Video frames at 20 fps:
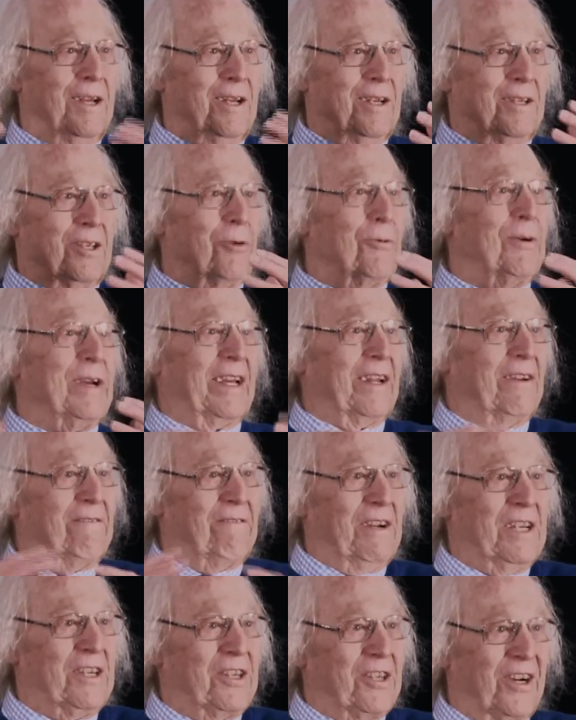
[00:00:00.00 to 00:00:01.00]
So we
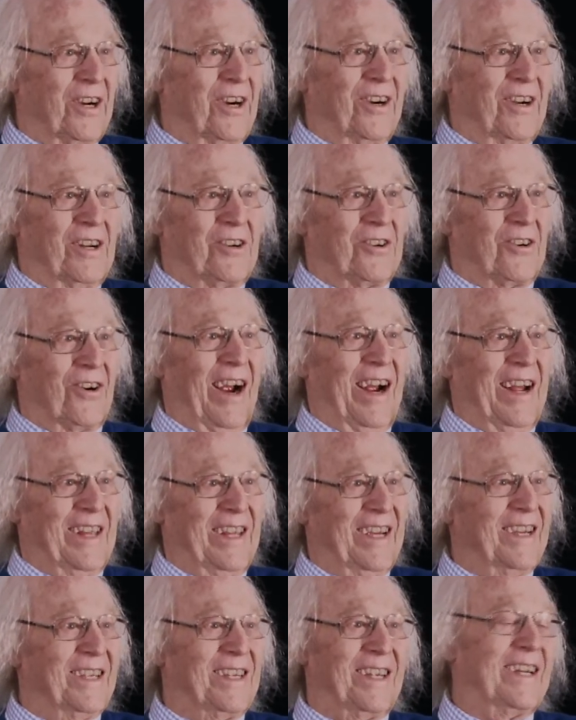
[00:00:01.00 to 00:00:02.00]
convinced her to try
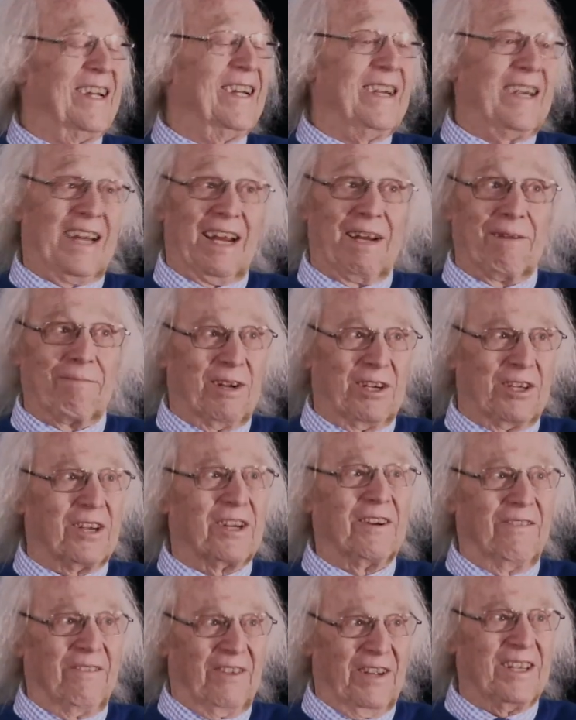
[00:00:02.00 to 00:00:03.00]
this. Didn't take much
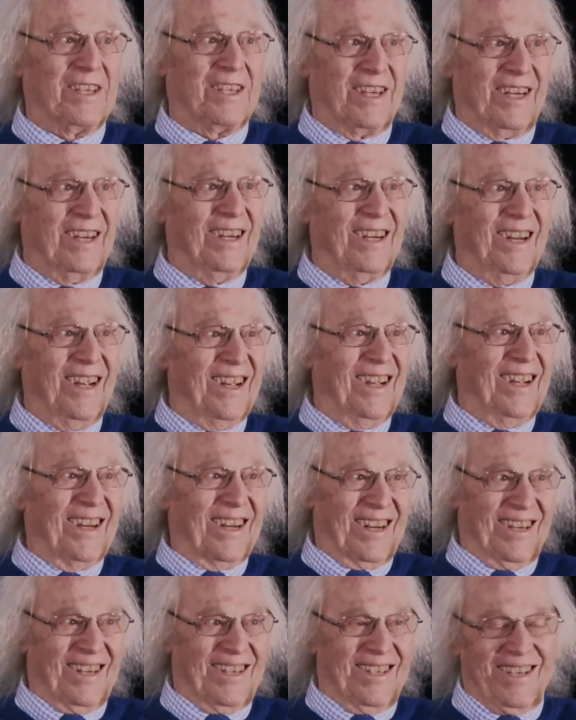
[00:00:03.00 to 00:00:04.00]
convincing,
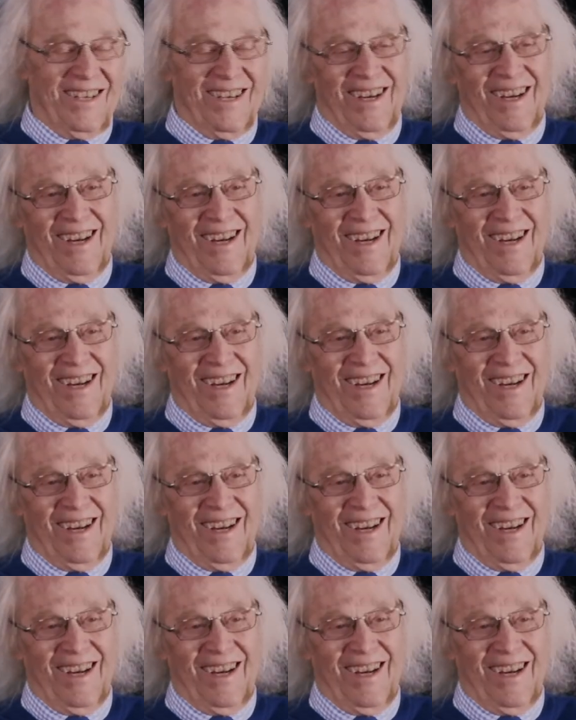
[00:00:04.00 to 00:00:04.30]
because